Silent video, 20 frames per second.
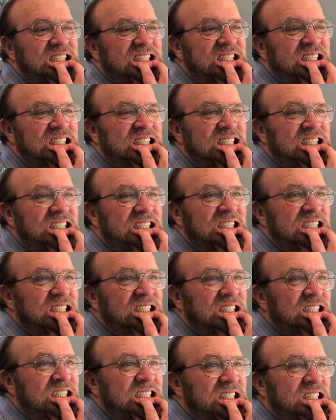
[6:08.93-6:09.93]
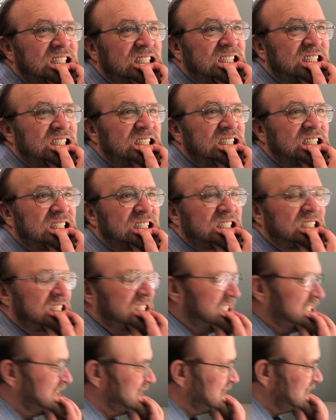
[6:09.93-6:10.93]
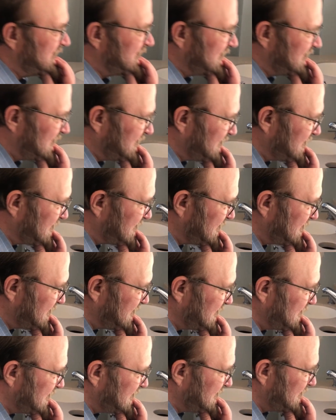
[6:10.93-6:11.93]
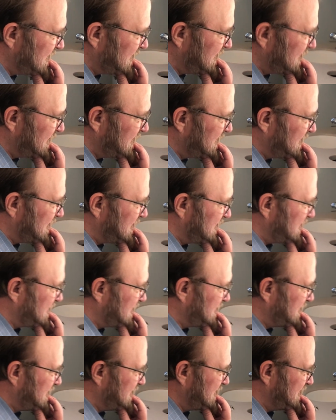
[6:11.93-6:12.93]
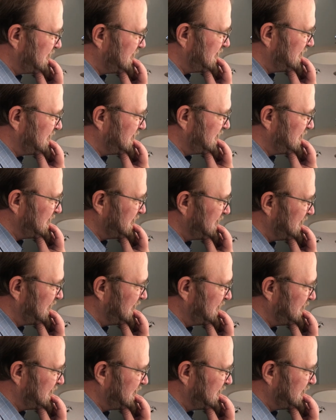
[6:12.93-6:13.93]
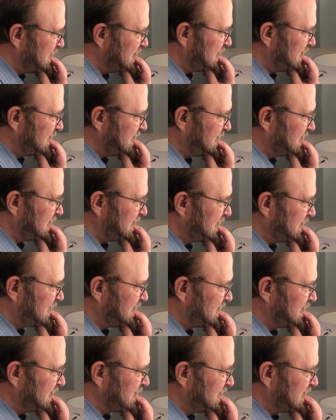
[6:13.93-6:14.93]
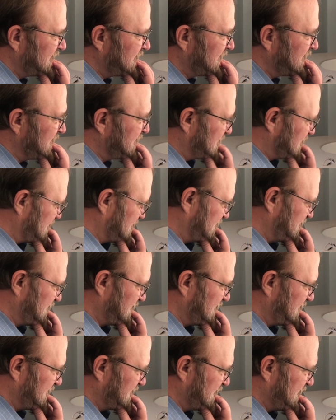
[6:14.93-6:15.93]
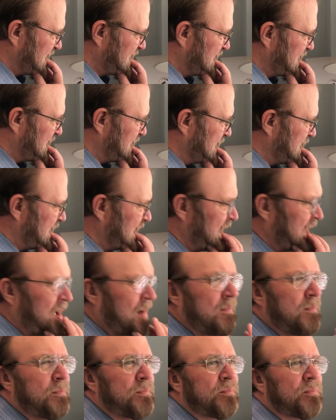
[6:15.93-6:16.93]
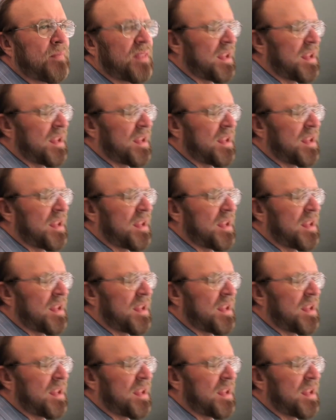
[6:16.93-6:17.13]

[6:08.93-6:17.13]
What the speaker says: I bet it's open on this side over here, but if it feels stable to you, then that you could keep it there. We could reheat it and do it again. It's really up to you.